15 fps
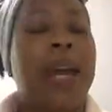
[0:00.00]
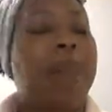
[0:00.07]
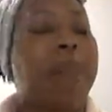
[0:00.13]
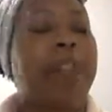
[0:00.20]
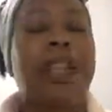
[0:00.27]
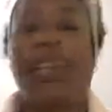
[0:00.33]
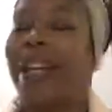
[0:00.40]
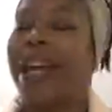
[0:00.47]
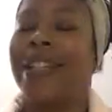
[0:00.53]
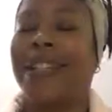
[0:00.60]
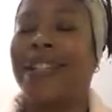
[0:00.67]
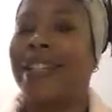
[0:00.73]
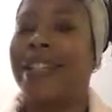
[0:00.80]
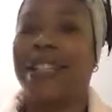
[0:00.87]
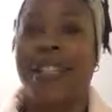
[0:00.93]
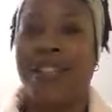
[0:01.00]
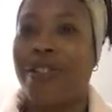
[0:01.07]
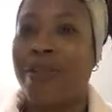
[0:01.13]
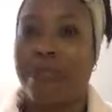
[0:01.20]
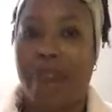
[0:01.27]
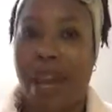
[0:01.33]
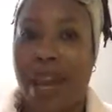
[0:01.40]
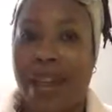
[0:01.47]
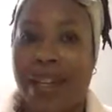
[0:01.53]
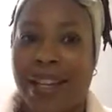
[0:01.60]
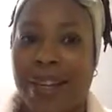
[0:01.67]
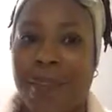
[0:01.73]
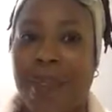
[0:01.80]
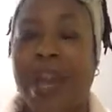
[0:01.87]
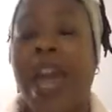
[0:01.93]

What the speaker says: I am glad to see you back.